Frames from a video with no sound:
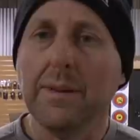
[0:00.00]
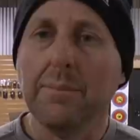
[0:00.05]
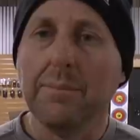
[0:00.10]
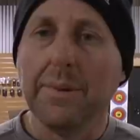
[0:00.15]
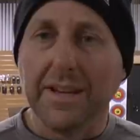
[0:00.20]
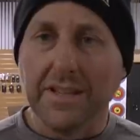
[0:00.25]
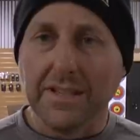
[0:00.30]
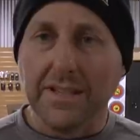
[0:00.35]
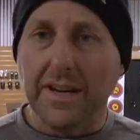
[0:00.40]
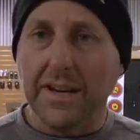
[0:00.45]

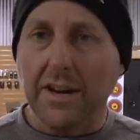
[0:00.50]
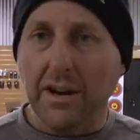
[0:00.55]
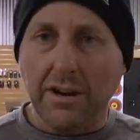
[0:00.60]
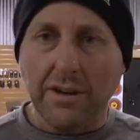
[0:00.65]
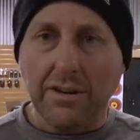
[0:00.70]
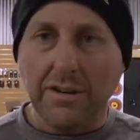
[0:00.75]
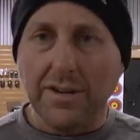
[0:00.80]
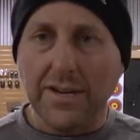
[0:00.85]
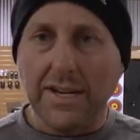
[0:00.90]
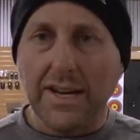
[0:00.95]
because I
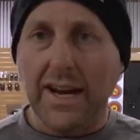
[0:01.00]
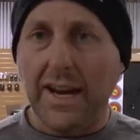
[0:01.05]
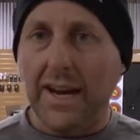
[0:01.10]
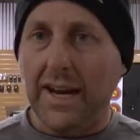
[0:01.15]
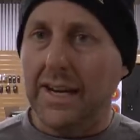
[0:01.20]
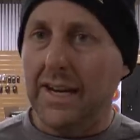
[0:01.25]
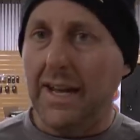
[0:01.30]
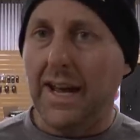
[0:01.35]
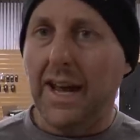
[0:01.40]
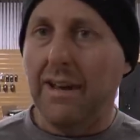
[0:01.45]
don't
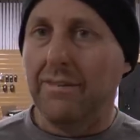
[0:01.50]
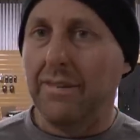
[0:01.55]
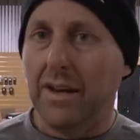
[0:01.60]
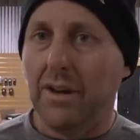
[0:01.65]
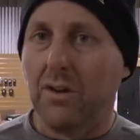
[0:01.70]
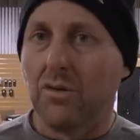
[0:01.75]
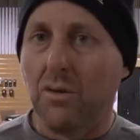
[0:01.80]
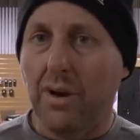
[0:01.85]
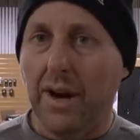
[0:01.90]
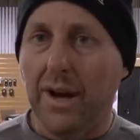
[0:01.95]
need a
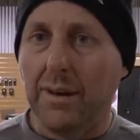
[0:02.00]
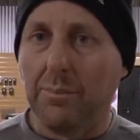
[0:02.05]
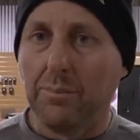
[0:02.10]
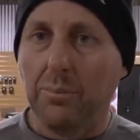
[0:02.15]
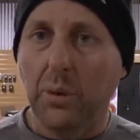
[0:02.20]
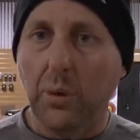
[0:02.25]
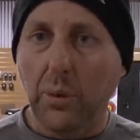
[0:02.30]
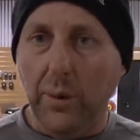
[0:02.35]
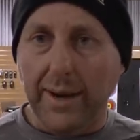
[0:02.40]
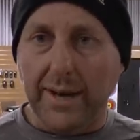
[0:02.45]
heavy grain
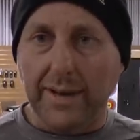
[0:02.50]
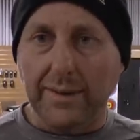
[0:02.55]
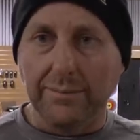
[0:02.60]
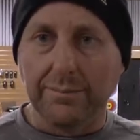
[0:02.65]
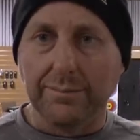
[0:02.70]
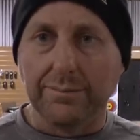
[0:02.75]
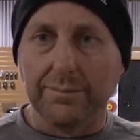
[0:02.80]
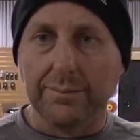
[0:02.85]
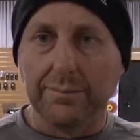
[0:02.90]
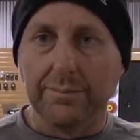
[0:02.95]

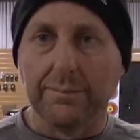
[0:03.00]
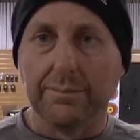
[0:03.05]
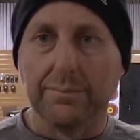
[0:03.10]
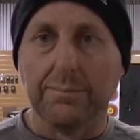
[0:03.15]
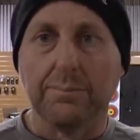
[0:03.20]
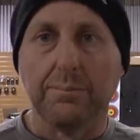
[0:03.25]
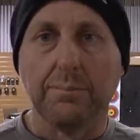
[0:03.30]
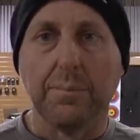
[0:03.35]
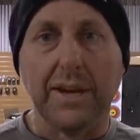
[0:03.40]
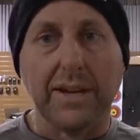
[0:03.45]
point
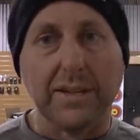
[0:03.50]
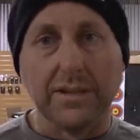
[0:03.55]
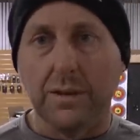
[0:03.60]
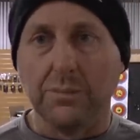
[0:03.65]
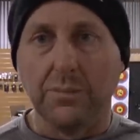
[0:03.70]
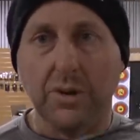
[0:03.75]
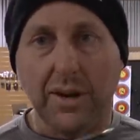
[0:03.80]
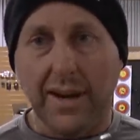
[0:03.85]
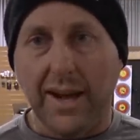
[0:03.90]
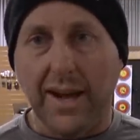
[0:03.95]
because
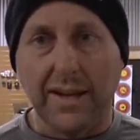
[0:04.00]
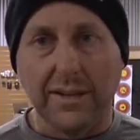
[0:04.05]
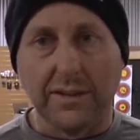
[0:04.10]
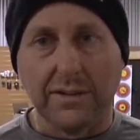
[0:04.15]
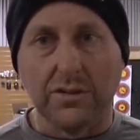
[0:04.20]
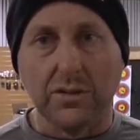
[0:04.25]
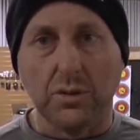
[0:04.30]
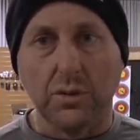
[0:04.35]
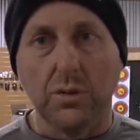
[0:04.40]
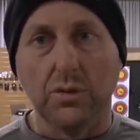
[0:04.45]
I'm not
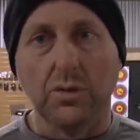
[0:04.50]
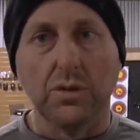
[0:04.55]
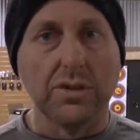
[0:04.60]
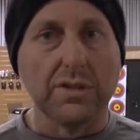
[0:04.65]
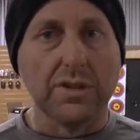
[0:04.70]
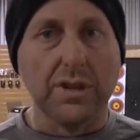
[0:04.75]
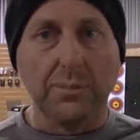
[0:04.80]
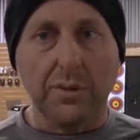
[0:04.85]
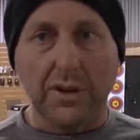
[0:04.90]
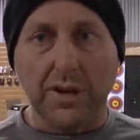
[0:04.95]

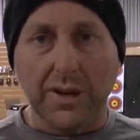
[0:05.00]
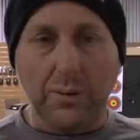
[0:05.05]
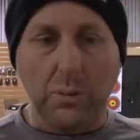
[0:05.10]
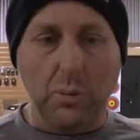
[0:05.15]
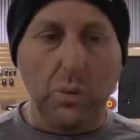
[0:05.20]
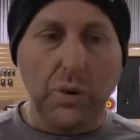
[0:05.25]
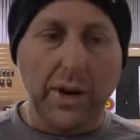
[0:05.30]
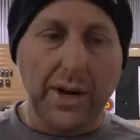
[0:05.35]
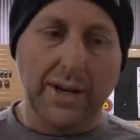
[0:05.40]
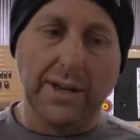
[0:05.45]
outdoors, I'm not
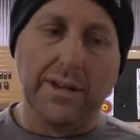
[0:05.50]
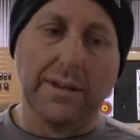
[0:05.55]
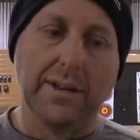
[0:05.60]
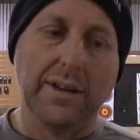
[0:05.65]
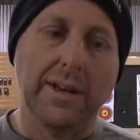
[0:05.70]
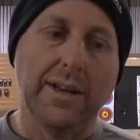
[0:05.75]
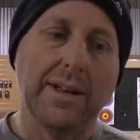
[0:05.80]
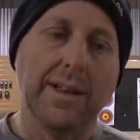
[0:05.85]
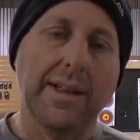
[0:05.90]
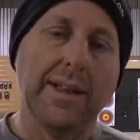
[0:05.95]
in wind.
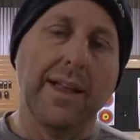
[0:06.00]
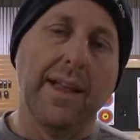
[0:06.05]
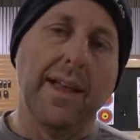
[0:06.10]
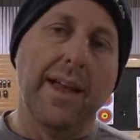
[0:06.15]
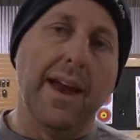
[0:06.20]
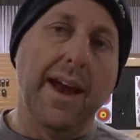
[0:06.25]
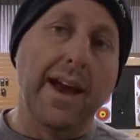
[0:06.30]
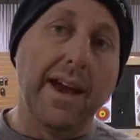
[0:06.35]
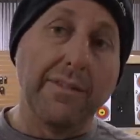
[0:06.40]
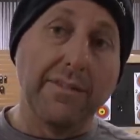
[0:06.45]

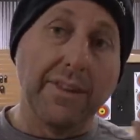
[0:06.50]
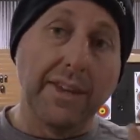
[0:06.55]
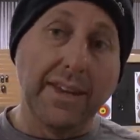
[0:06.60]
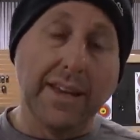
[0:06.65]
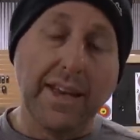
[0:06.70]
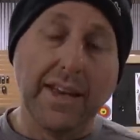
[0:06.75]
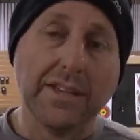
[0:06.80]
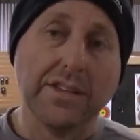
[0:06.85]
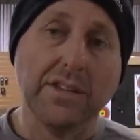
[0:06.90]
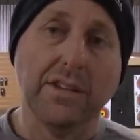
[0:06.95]
And if it
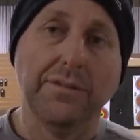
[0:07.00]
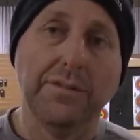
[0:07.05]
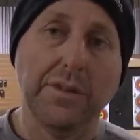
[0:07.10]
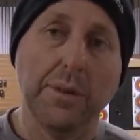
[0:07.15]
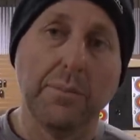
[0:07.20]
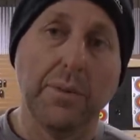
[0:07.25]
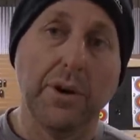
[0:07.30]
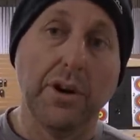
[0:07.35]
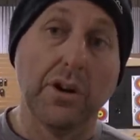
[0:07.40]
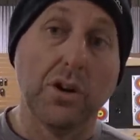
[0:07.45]
gets off
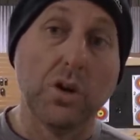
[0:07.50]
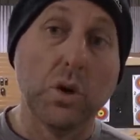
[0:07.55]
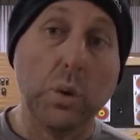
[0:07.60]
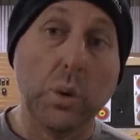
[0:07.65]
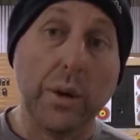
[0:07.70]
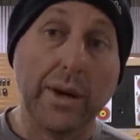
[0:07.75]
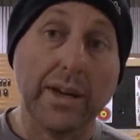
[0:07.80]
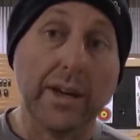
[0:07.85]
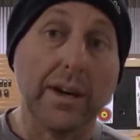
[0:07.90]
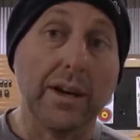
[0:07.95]
the bow
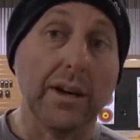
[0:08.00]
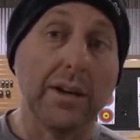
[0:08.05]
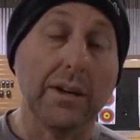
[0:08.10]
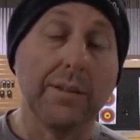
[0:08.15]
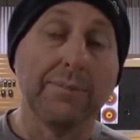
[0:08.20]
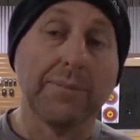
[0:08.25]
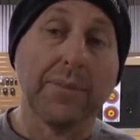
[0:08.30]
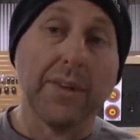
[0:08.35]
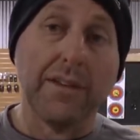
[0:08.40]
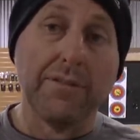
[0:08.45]

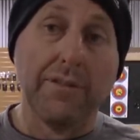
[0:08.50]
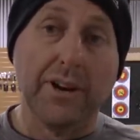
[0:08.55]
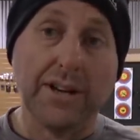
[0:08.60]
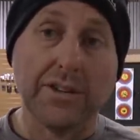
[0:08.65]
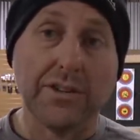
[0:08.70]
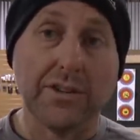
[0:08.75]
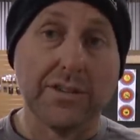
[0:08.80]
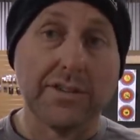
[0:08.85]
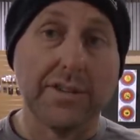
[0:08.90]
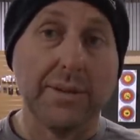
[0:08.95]
quicker, if I
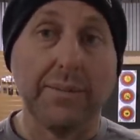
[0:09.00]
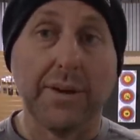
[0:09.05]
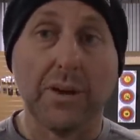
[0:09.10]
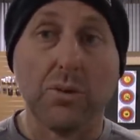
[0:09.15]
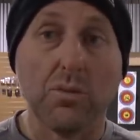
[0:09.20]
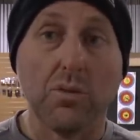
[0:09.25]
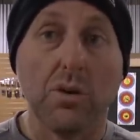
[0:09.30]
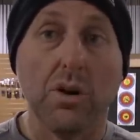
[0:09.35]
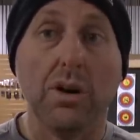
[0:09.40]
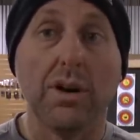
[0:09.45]
do
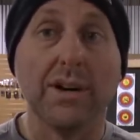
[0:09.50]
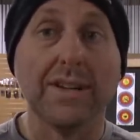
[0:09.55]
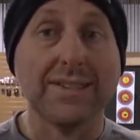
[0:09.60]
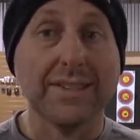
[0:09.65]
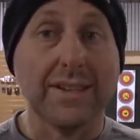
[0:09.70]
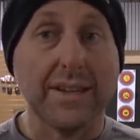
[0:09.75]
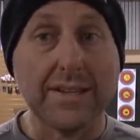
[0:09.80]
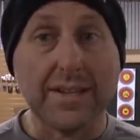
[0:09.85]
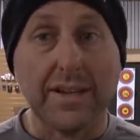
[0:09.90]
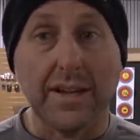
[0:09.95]
something wrong,
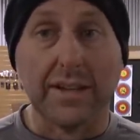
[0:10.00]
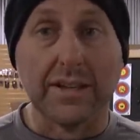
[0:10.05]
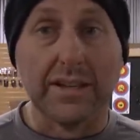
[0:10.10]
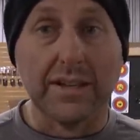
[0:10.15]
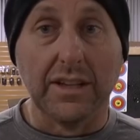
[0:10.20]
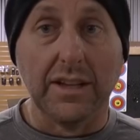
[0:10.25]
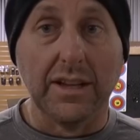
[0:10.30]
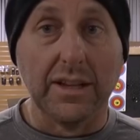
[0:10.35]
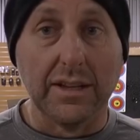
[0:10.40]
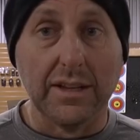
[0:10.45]
it's less
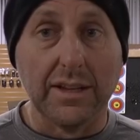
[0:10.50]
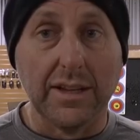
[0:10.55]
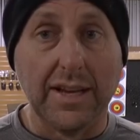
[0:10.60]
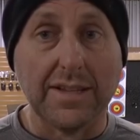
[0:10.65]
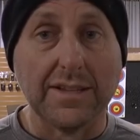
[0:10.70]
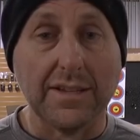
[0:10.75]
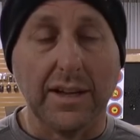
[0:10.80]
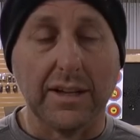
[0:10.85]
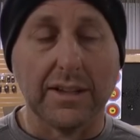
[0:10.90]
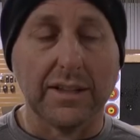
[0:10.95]

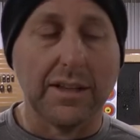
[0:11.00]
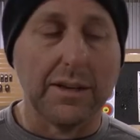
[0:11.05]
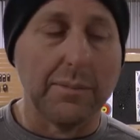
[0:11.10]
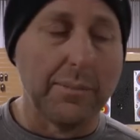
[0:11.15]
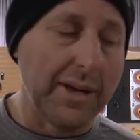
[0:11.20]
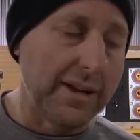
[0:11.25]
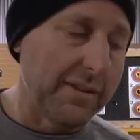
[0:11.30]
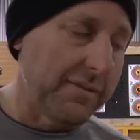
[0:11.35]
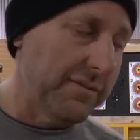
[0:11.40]
likely to be